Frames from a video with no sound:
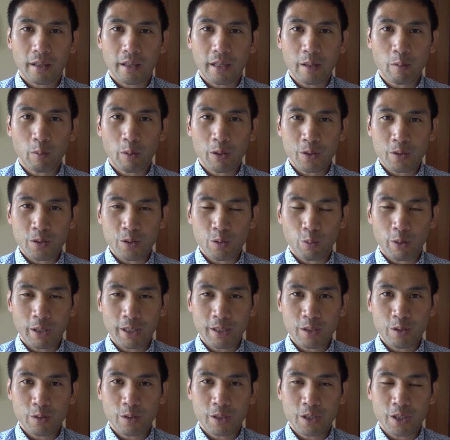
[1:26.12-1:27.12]
I also
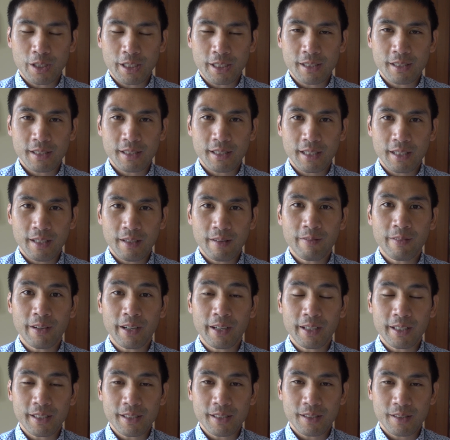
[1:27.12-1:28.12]
want to address the
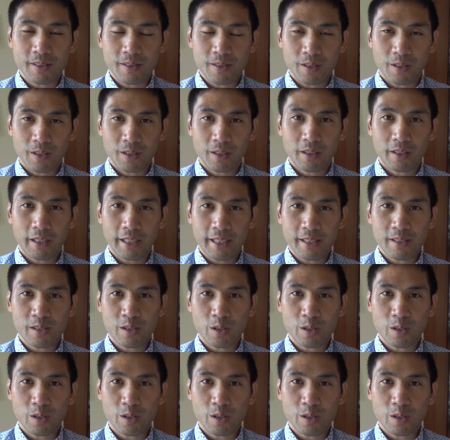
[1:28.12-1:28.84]
fairness concern, right?